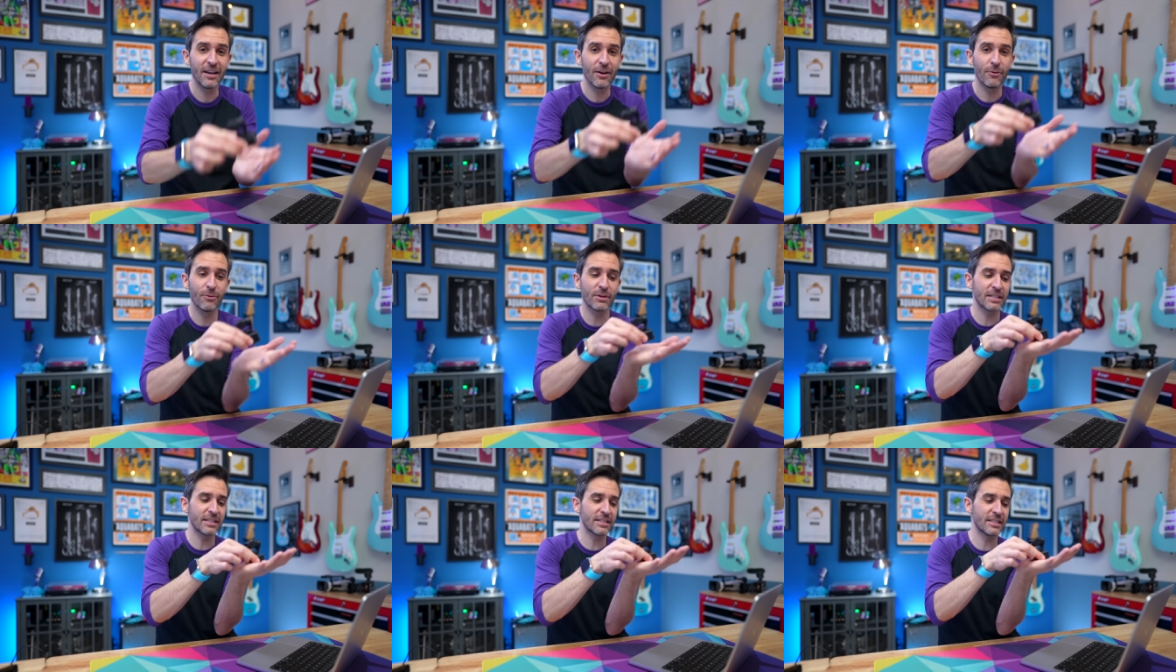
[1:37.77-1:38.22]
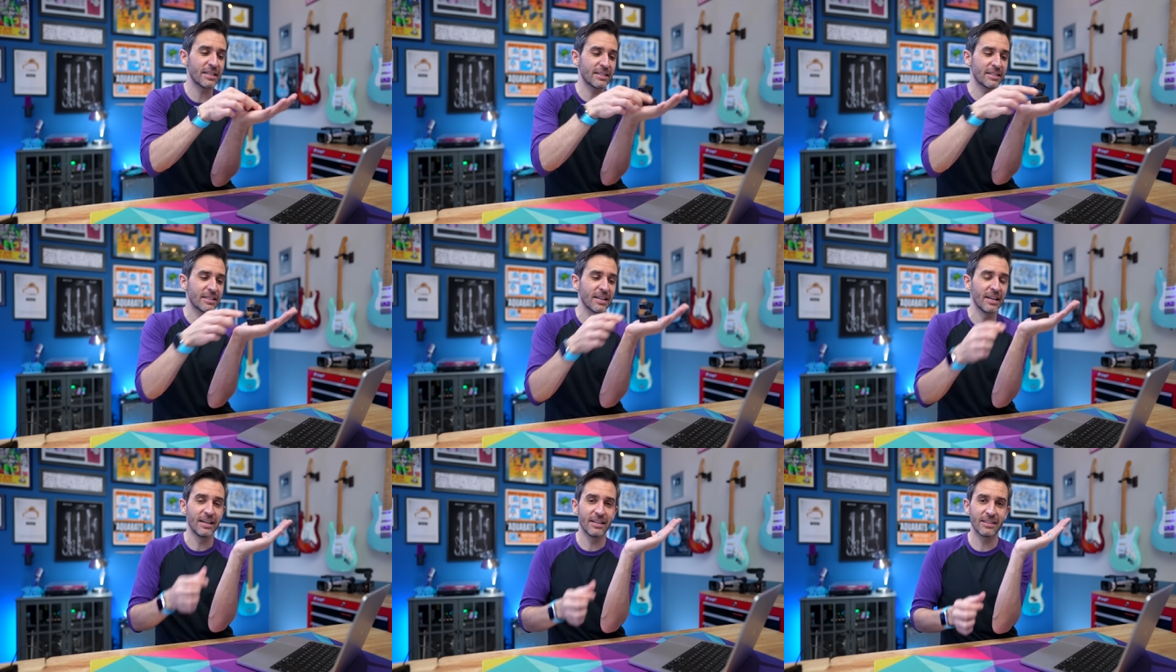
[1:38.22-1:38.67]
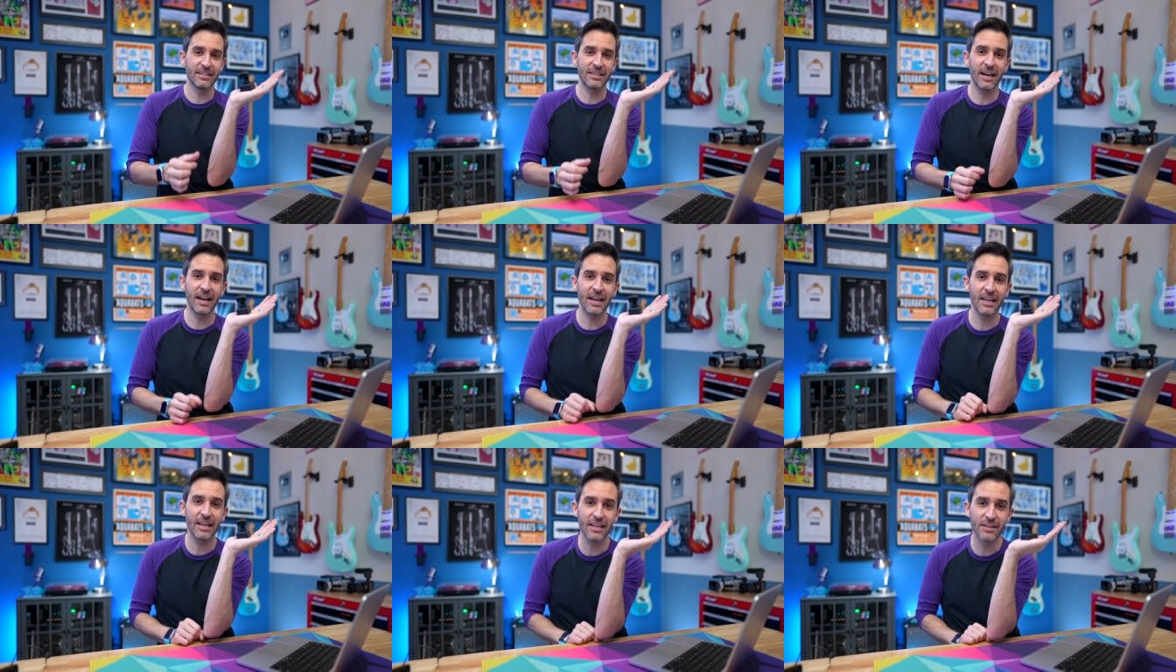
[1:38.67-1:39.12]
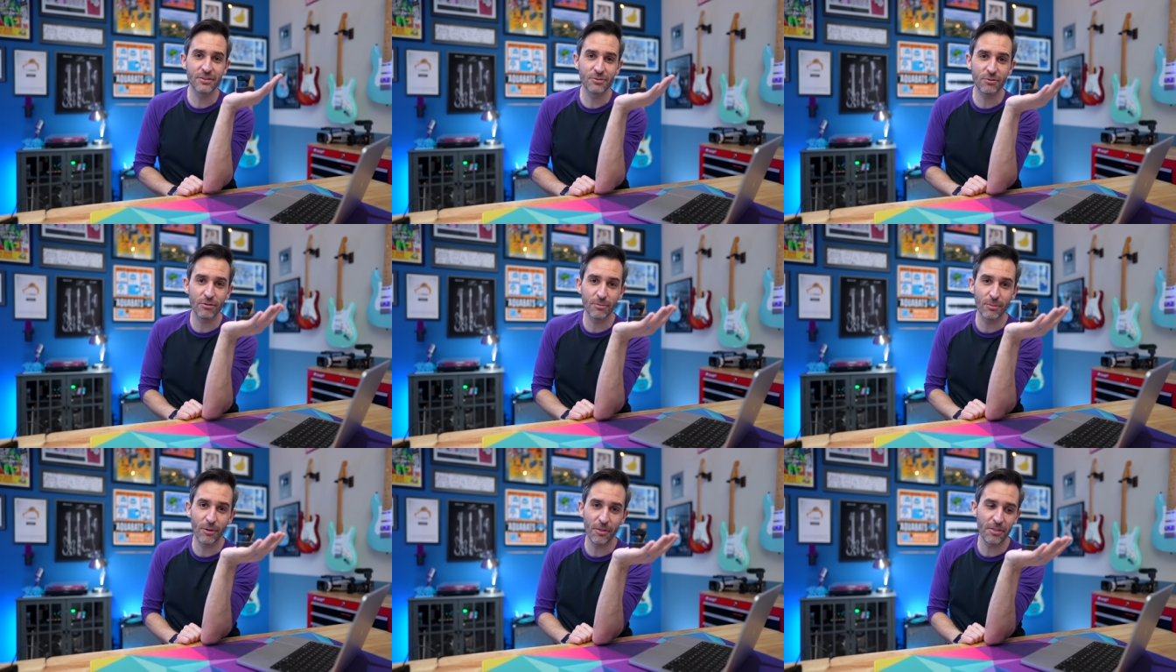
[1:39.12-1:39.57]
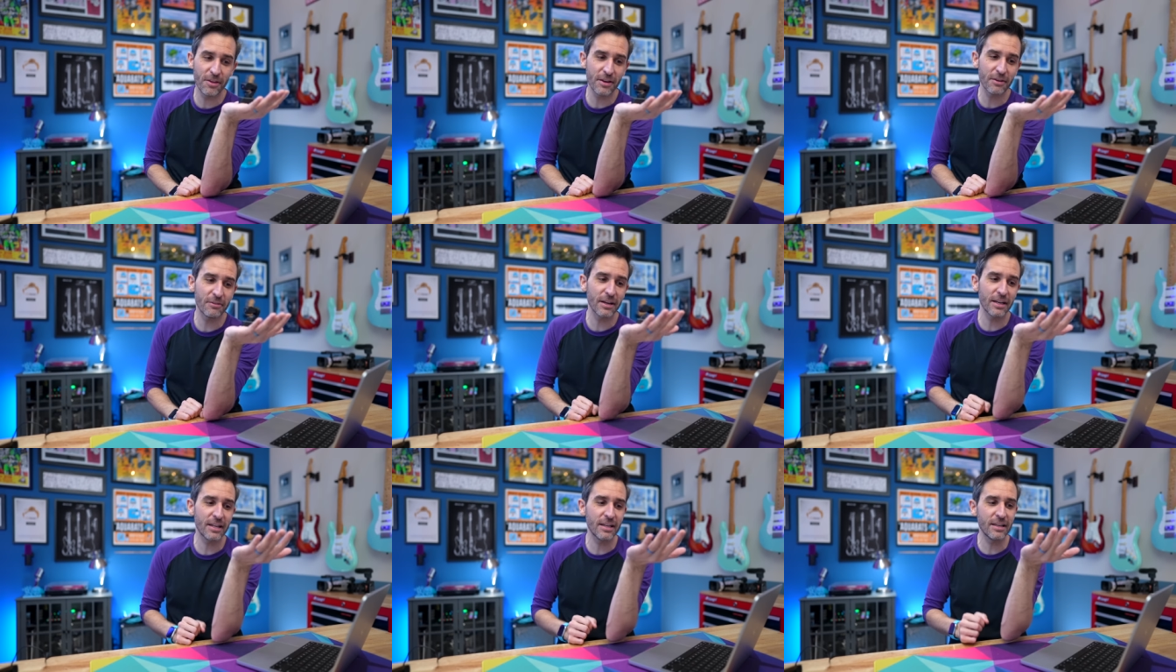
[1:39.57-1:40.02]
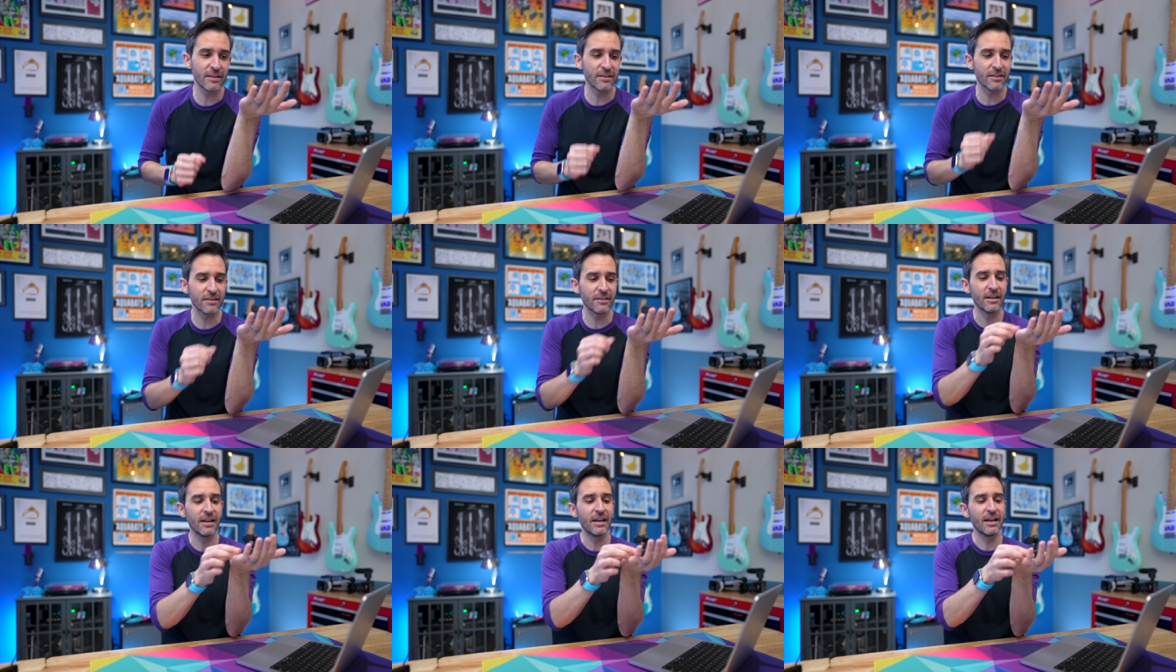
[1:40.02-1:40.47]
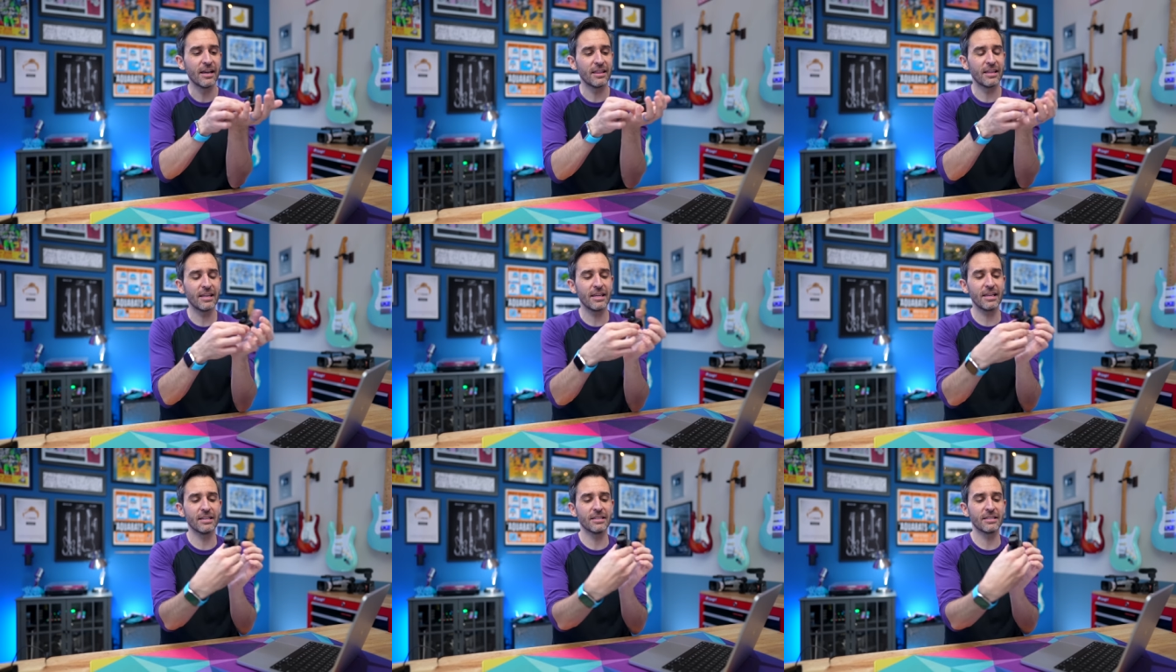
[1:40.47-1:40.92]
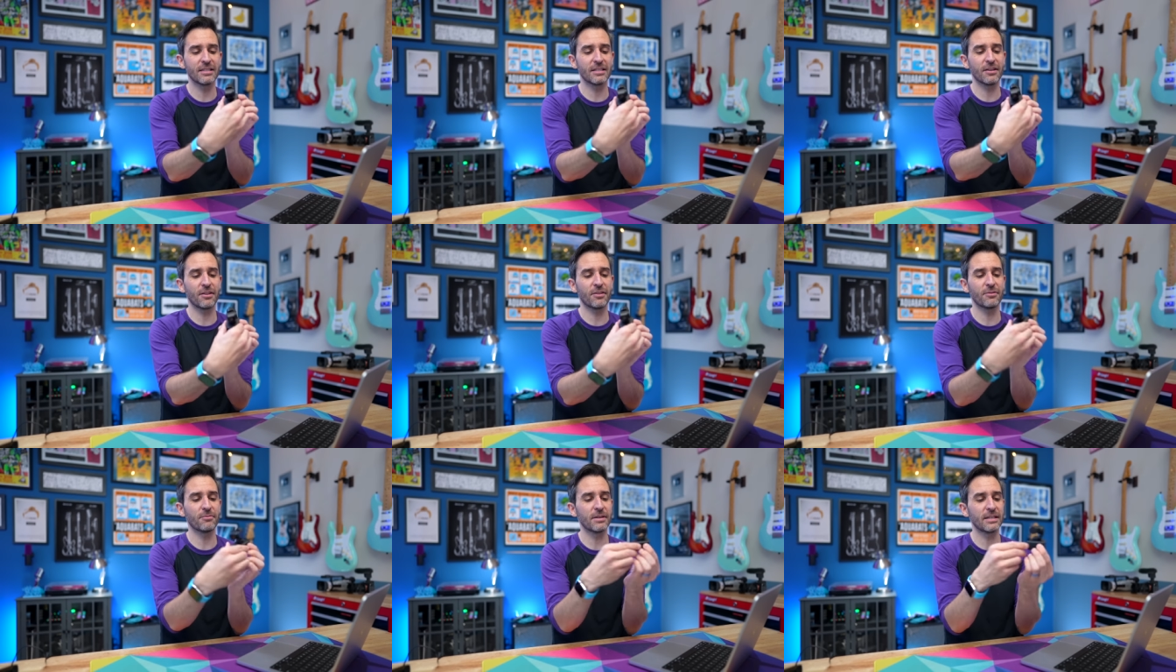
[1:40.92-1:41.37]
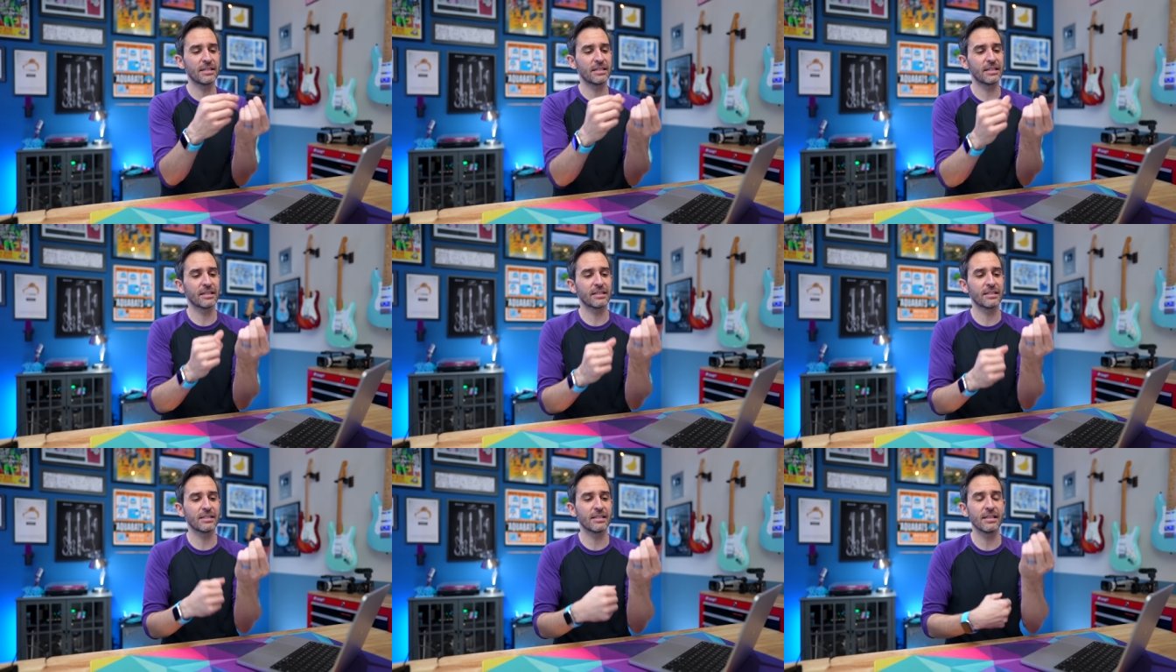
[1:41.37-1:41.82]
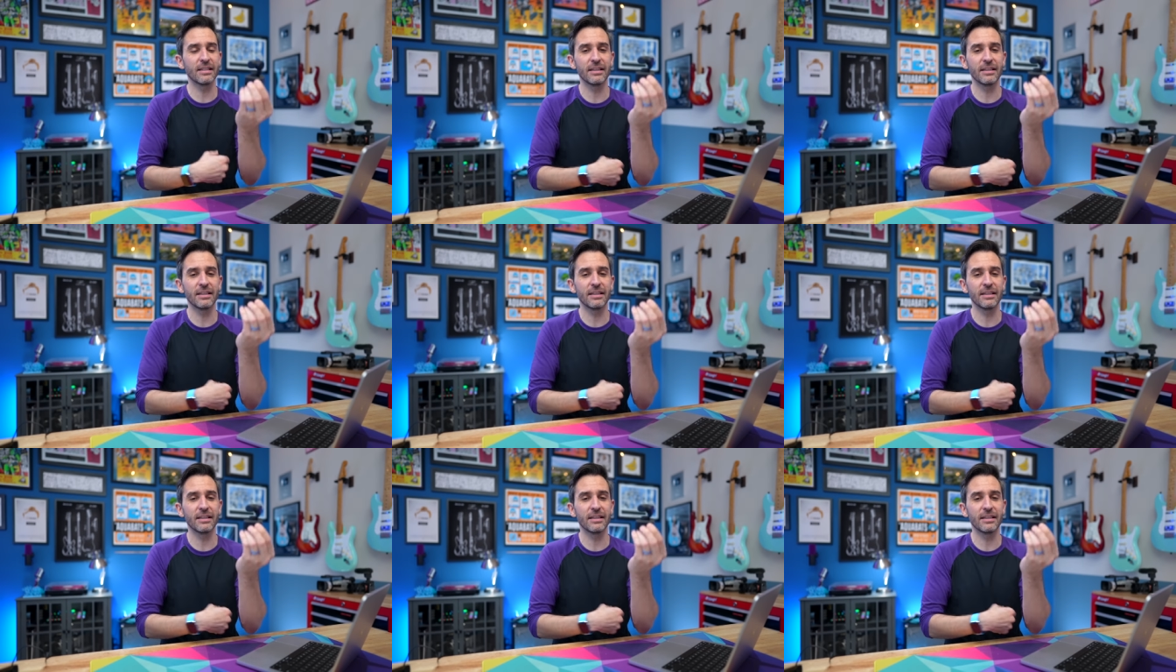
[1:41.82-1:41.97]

which is this tiny adorable thing right here, the Insta three sixty